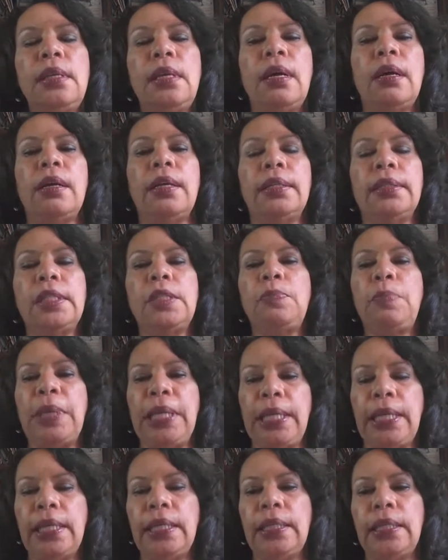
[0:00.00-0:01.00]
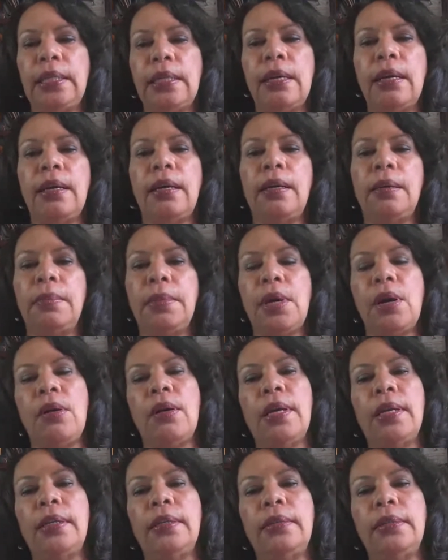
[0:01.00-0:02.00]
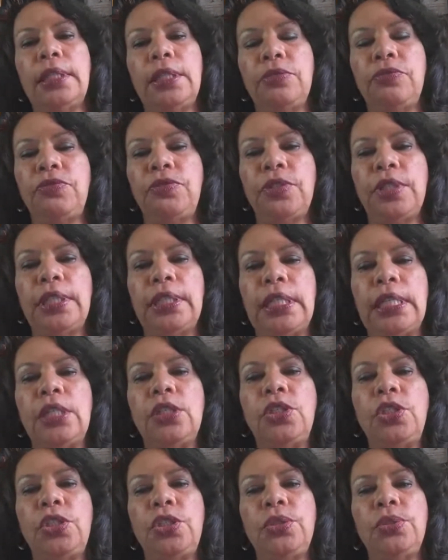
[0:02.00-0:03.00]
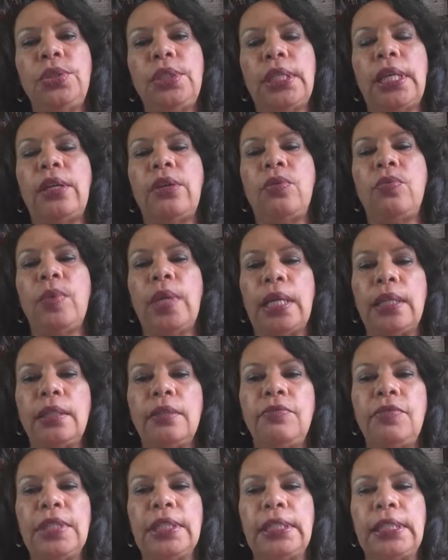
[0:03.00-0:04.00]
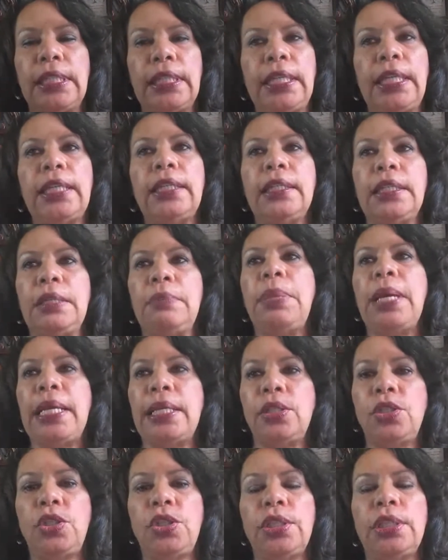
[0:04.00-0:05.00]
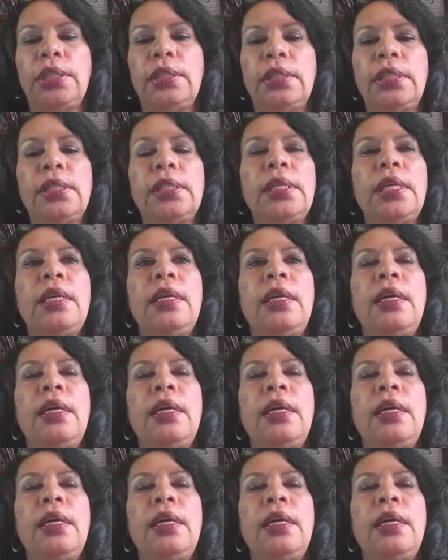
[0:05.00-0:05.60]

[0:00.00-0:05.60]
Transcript: and speaking on different issues that are relevant to kidney patients,